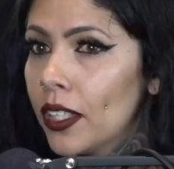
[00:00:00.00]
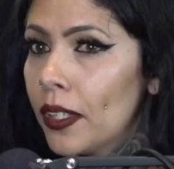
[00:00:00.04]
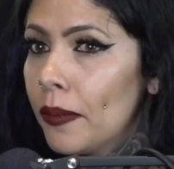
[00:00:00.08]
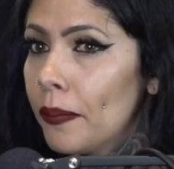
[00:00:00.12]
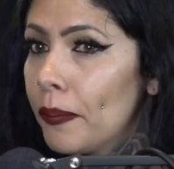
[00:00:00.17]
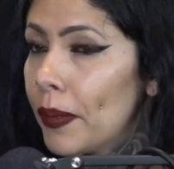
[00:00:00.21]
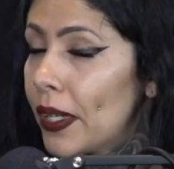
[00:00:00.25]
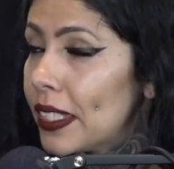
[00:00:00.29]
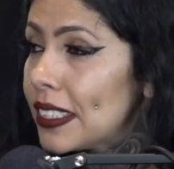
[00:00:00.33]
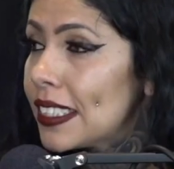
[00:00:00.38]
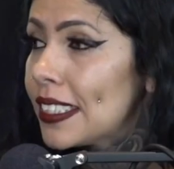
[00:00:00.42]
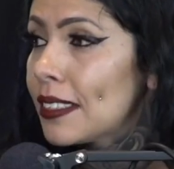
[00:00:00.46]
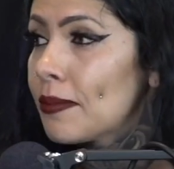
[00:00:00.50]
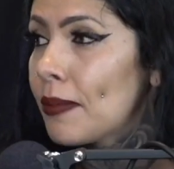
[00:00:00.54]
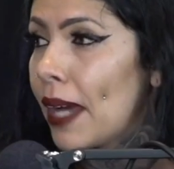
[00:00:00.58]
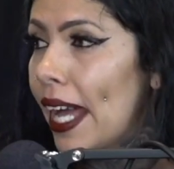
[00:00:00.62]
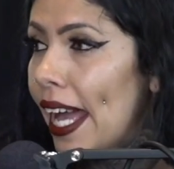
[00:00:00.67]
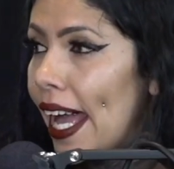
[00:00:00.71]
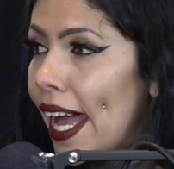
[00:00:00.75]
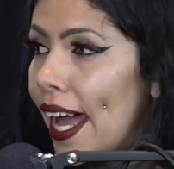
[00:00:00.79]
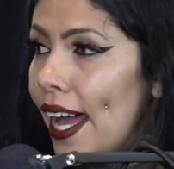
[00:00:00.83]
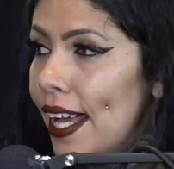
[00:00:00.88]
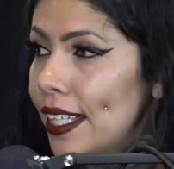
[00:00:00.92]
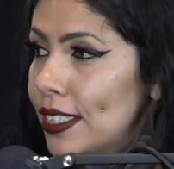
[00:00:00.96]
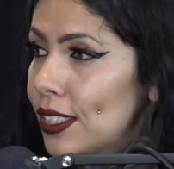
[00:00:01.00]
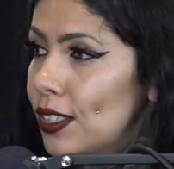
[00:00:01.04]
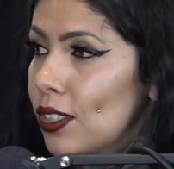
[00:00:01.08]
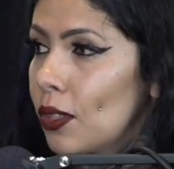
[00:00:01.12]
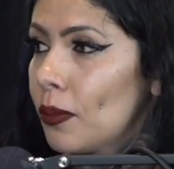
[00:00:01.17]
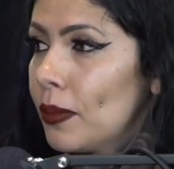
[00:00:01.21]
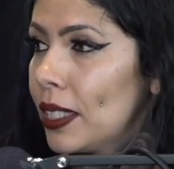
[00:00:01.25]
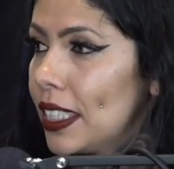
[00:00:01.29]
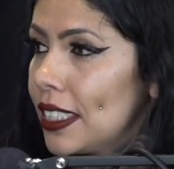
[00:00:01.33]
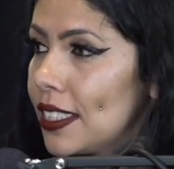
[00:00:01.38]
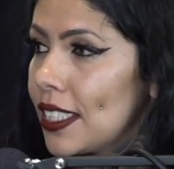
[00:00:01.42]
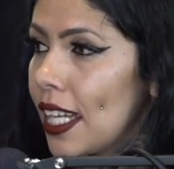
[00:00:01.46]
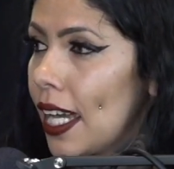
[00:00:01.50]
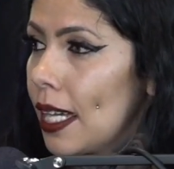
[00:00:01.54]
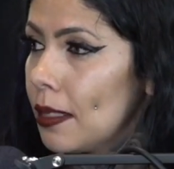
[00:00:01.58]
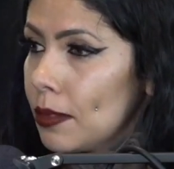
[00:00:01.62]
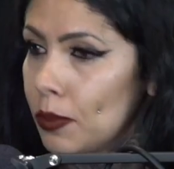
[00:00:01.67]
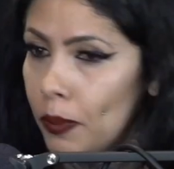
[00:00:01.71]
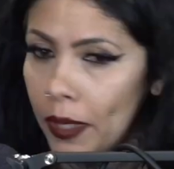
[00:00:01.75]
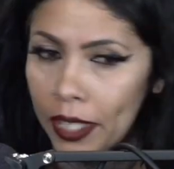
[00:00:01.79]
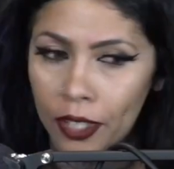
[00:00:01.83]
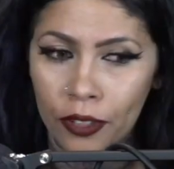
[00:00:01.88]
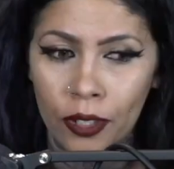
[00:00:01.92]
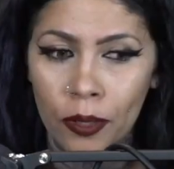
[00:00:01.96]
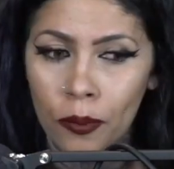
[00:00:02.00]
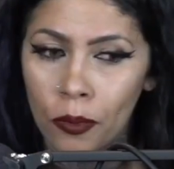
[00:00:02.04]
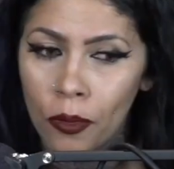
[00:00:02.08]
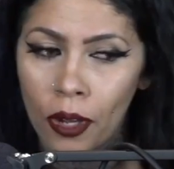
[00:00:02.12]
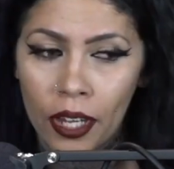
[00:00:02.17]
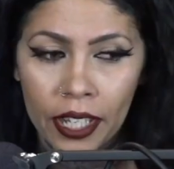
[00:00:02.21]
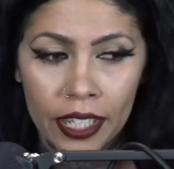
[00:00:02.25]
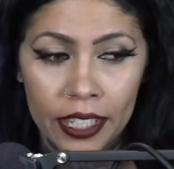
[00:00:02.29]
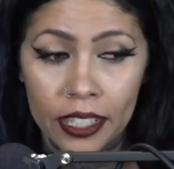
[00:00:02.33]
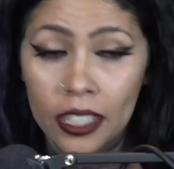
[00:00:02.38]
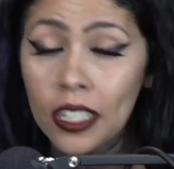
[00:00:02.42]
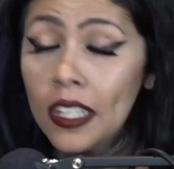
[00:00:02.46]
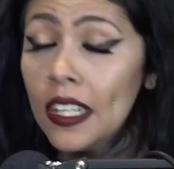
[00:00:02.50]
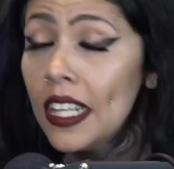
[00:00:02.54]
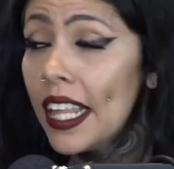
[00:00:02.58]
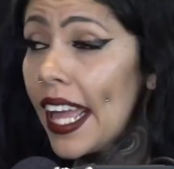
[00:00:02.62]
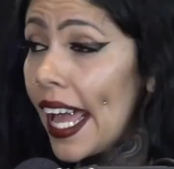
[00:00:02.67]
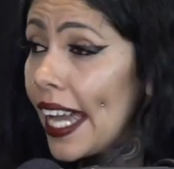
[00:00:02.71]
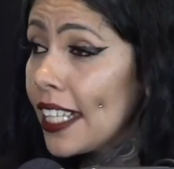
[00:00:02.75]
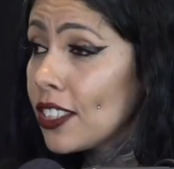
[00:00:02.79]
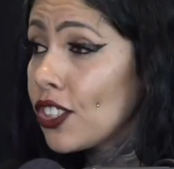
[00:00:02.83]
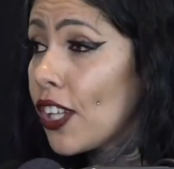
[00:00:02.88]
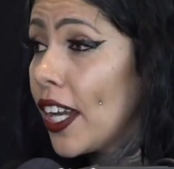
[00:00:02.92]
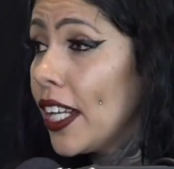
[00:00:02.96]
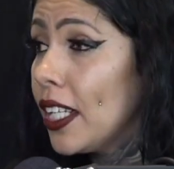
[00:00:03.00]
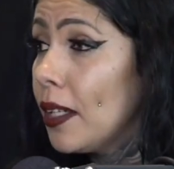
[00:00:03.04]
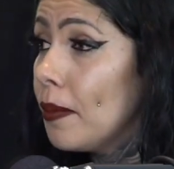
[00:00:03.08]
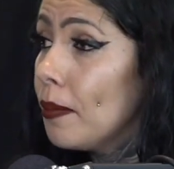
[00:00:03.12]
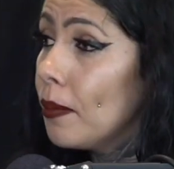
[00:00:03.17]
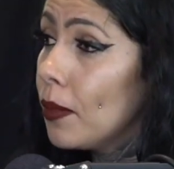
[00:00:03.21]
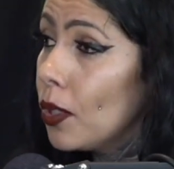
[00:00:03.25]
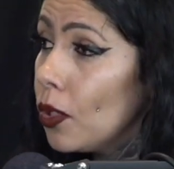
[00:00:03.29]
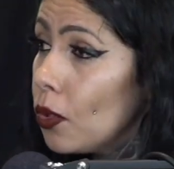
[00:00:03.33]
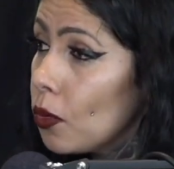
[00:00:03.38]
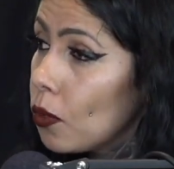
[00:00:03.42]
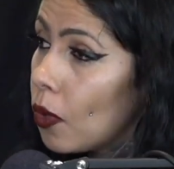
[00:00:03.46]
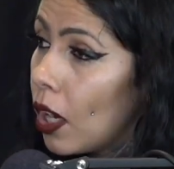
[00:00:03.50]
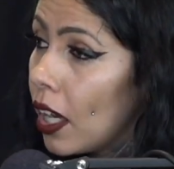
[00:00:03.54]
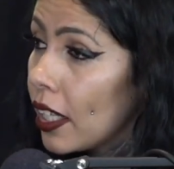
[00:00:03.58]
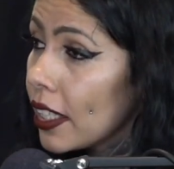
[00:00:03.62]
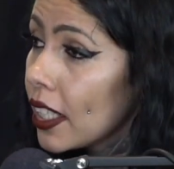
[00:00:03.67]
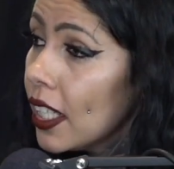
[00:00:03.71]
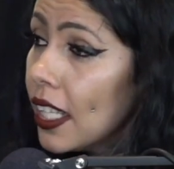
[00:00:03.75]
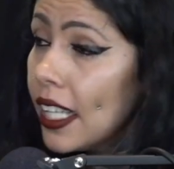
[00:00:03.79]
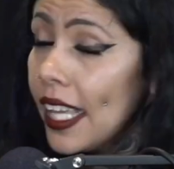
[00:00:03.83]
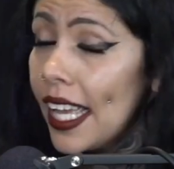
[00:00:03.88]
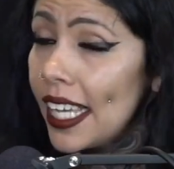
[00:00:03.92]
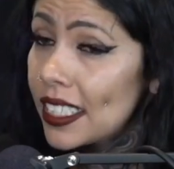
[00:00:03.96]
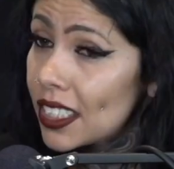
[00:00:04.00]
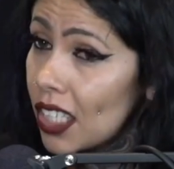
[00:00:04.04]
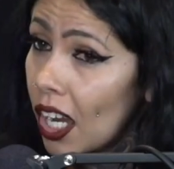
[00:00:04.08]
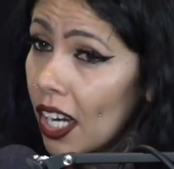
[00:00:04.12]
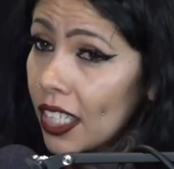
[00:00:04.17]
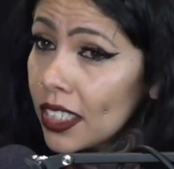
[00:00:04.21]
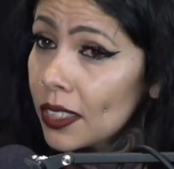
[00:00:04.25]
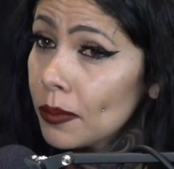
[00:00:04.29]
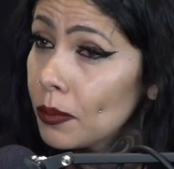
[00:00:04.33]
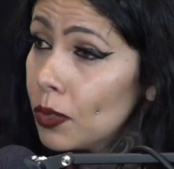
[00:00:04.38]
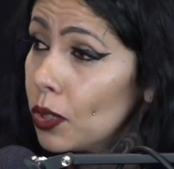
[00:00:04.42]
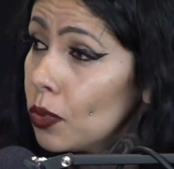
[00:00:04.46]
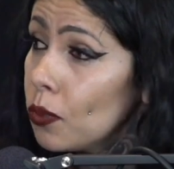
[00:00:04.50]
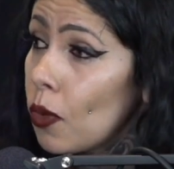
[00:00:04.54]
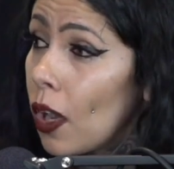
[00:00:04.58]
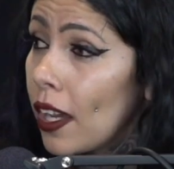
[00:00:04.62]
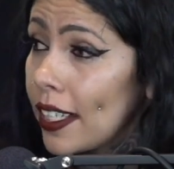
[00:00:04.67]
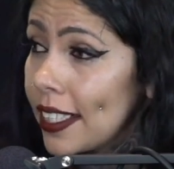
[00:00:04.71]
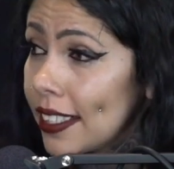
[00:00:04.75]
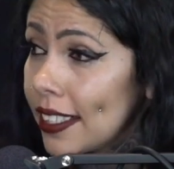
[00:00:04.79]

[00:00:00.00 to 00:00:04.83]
and busted my ass so many times by crip walking and trying to moonwalk. It's hard to moonwalk